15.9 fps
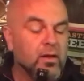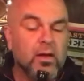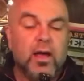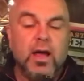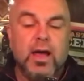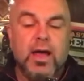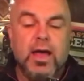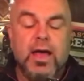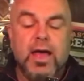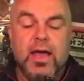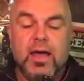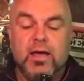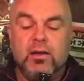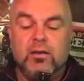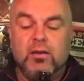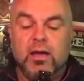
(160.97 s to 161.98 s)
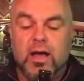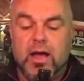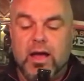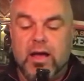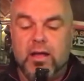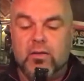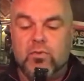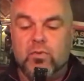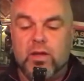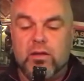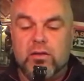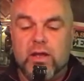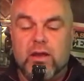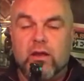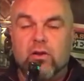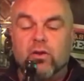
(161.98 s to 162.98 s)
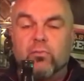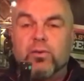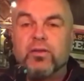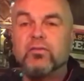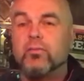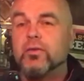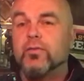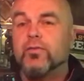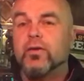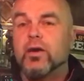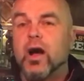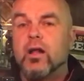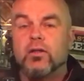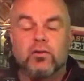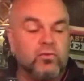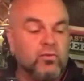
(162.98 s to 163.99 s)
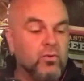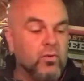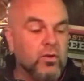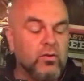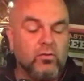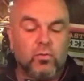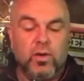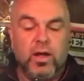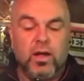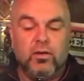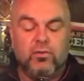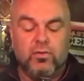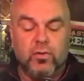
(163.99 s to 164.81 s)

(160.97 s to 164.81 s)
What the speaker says: And it'll bring some different colors to it as well.